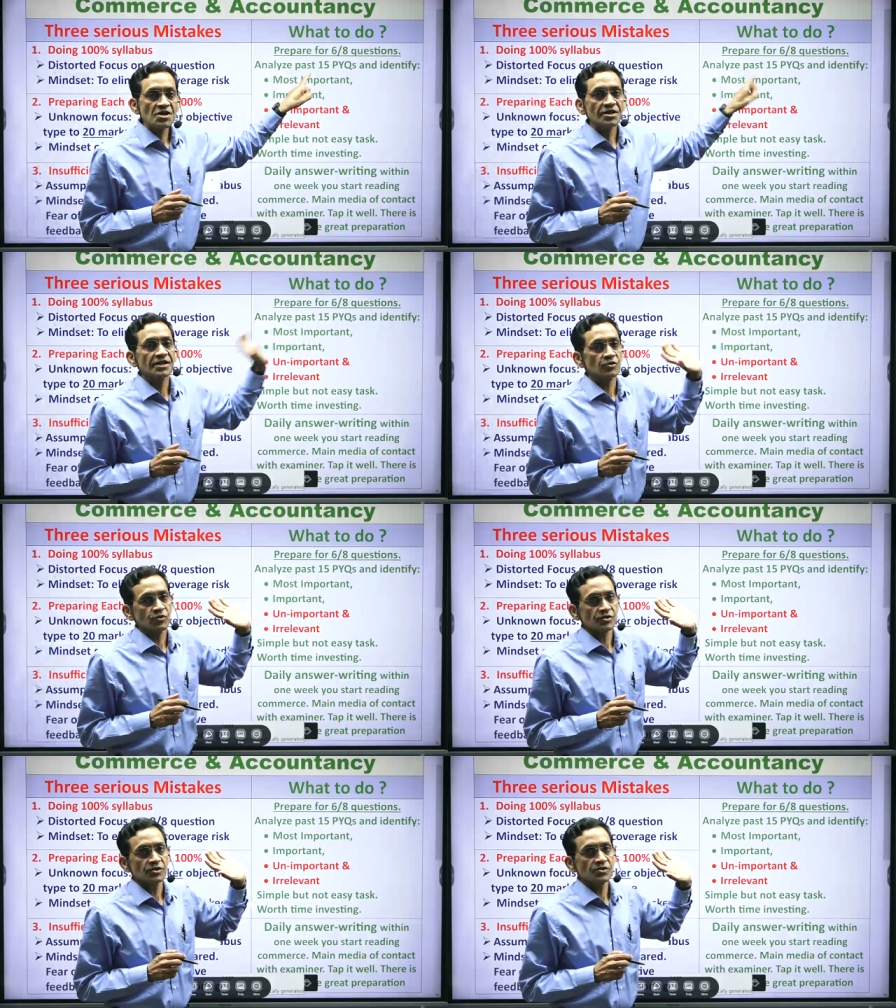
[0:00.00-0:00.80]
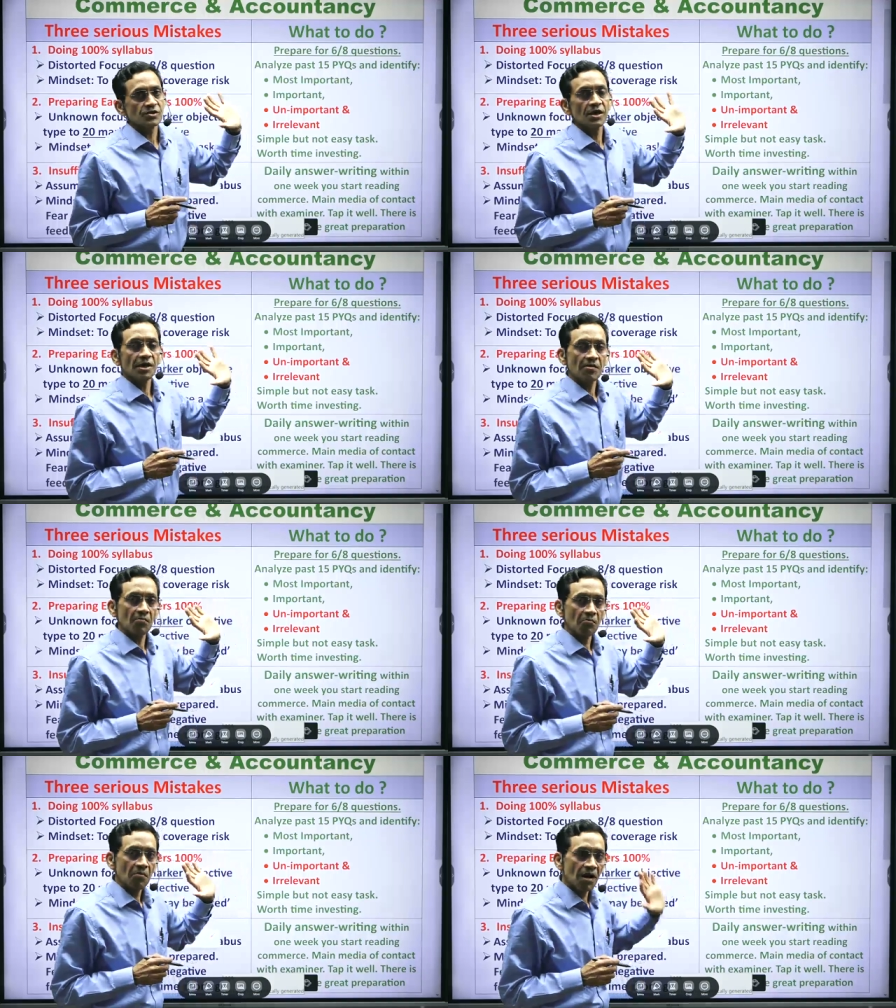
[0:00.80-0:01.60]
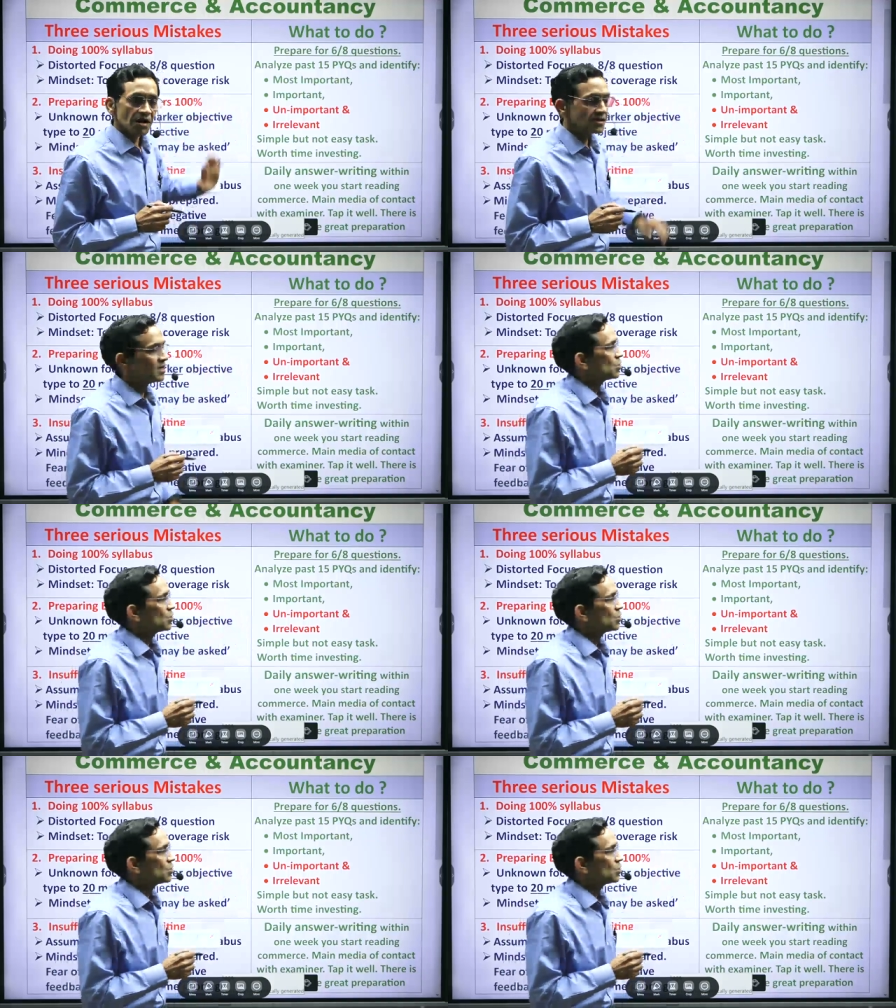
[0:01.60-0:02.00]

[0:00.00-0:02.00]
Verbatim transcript: year questions and mark the